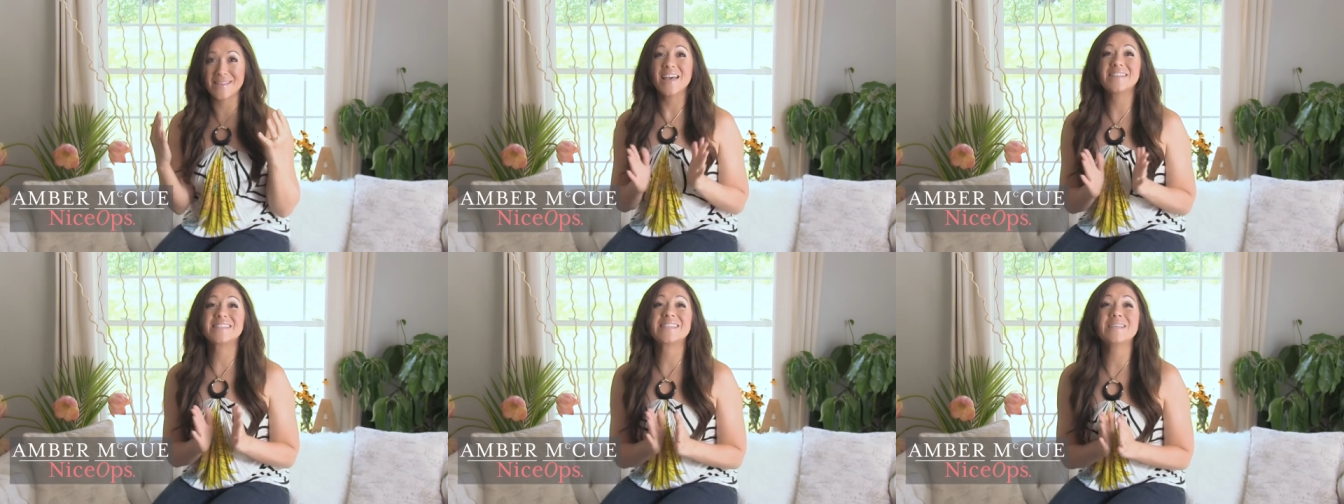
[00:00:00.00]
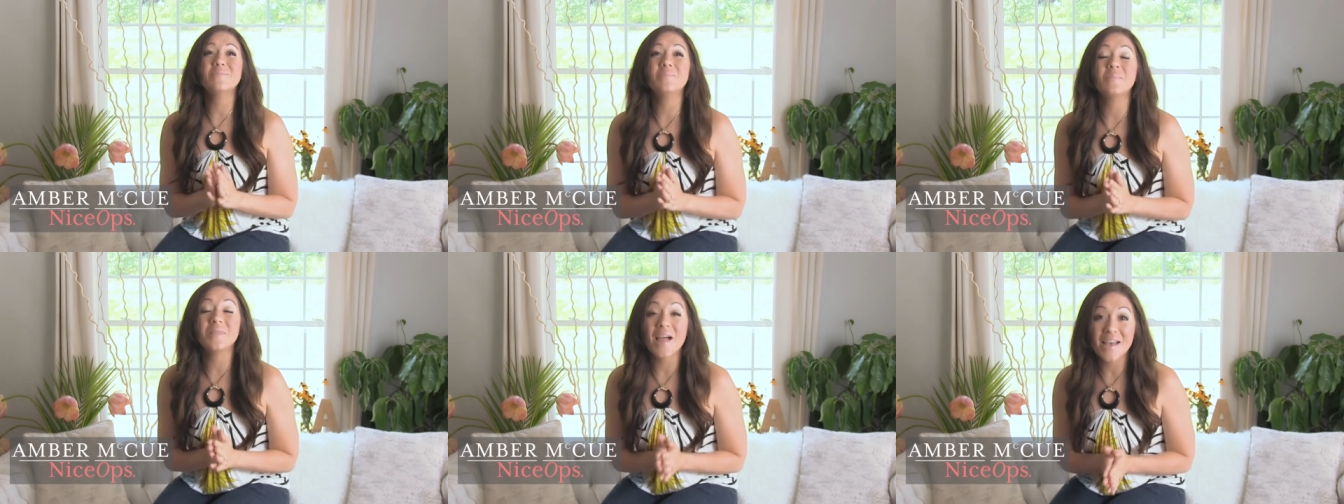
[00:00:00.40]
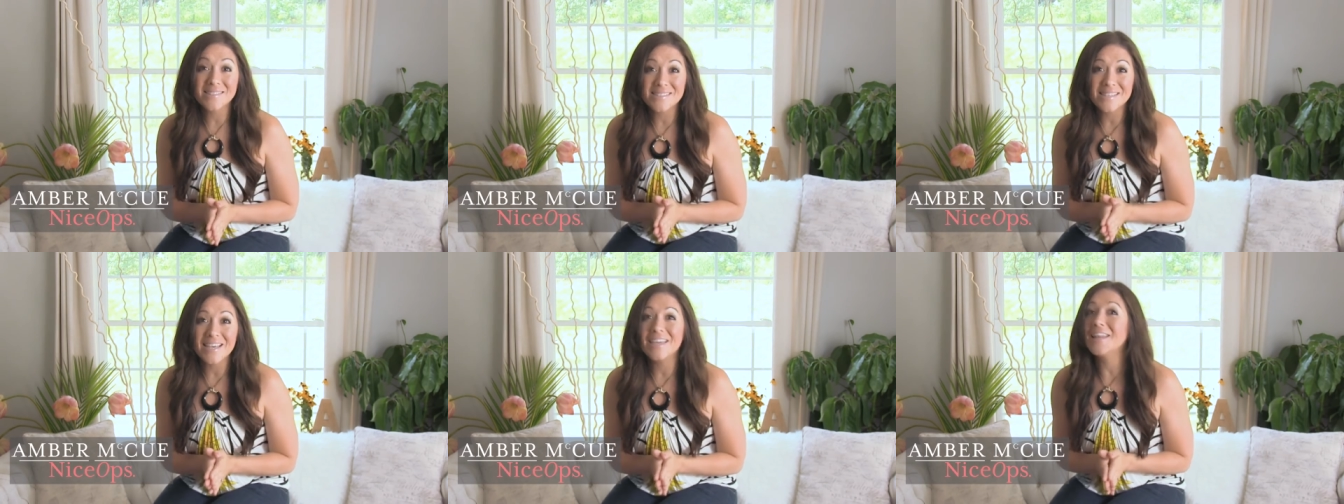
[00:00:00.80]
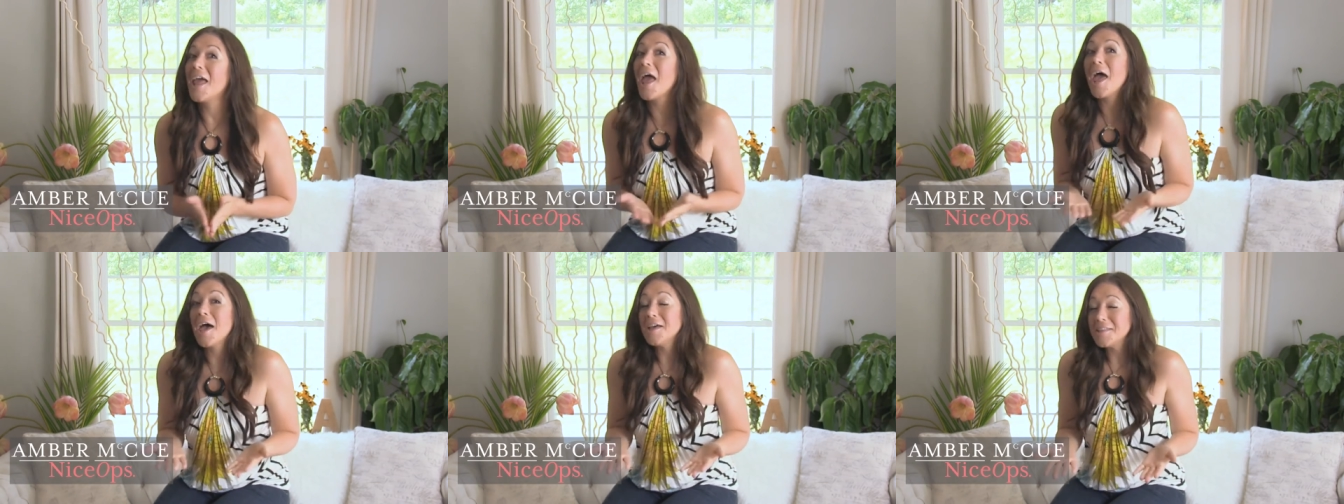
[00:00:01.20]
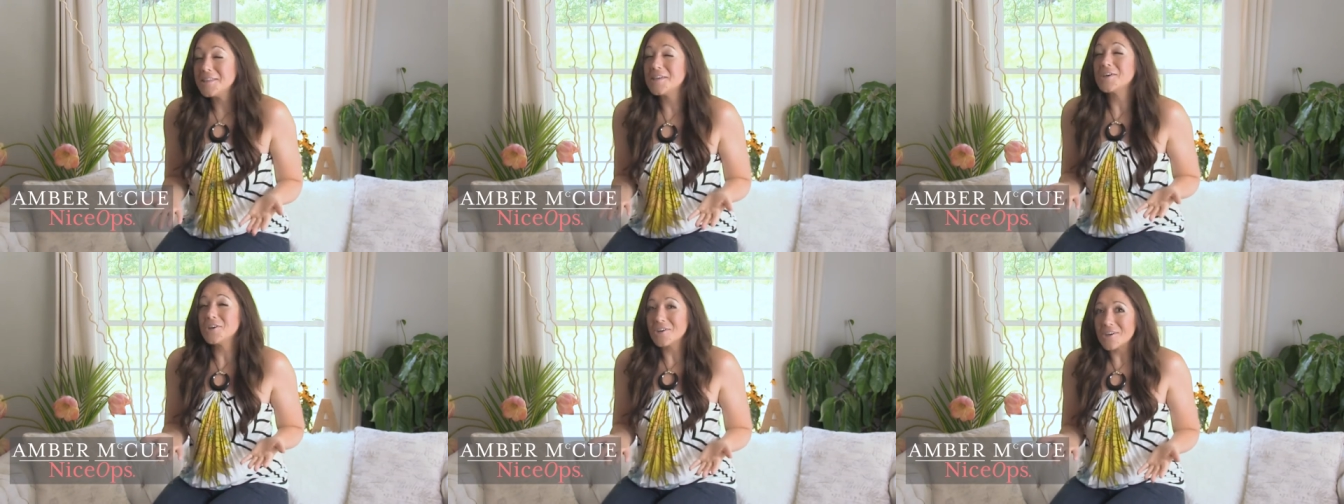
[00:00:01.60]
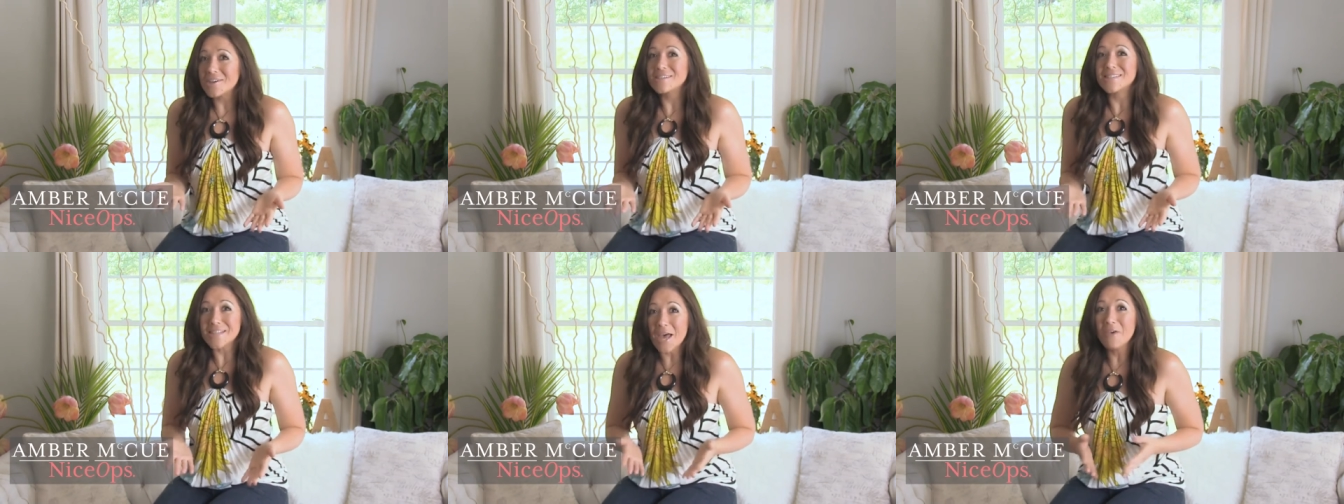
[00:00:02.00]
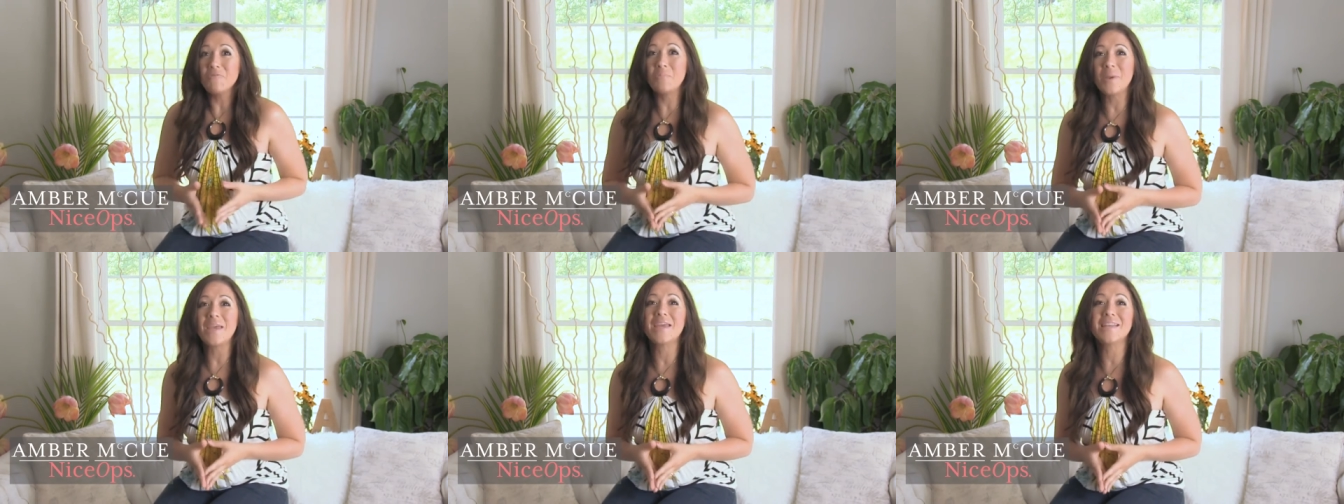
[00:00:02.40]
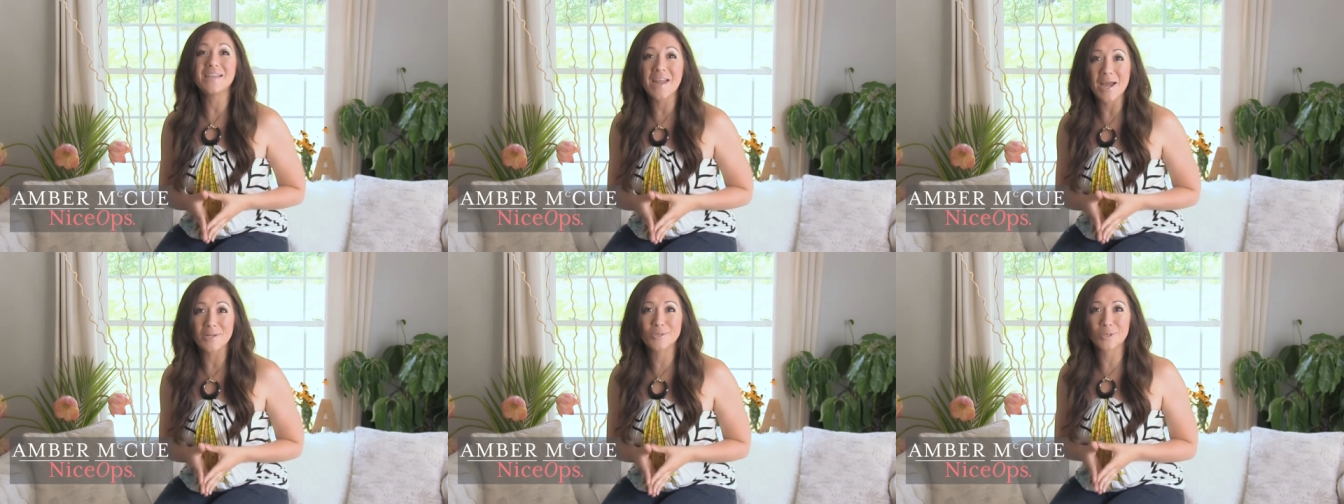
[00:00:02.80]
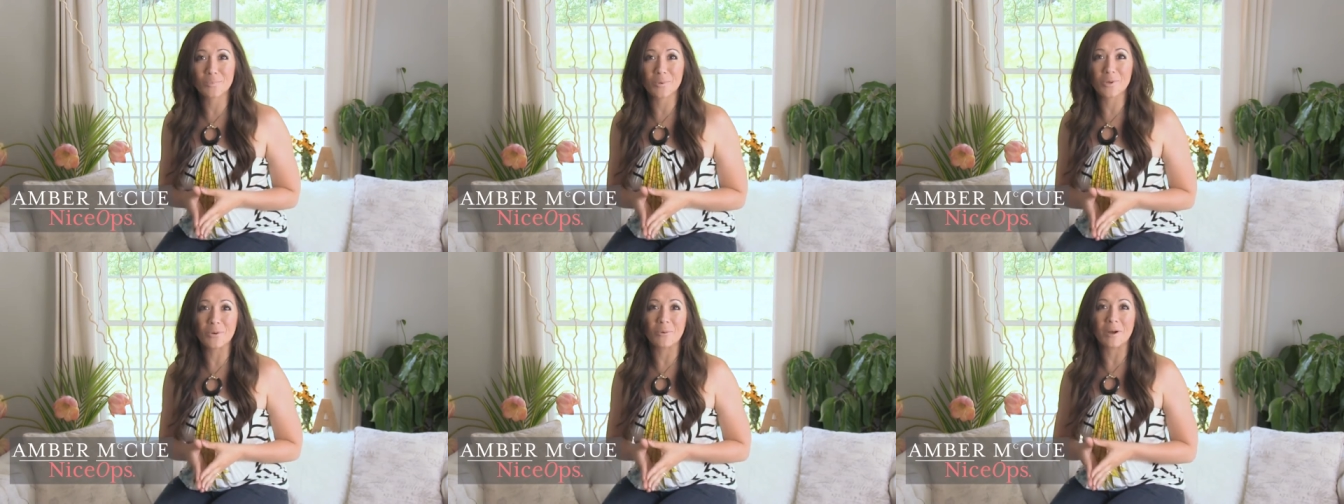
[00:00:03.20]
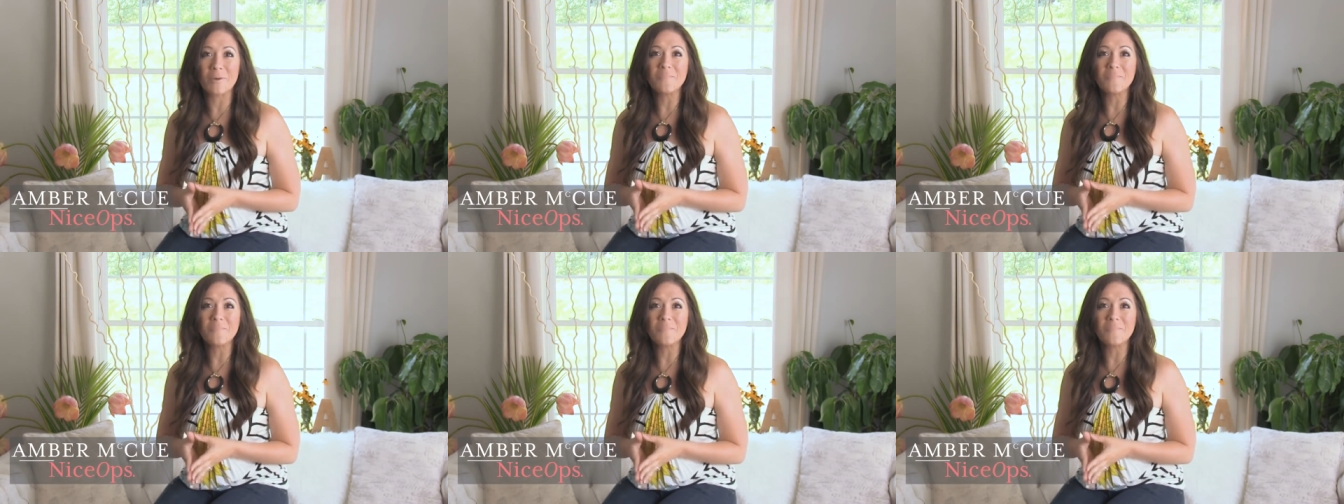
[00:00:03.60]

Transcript: It's the blessing and the curse of being an entrepreneur.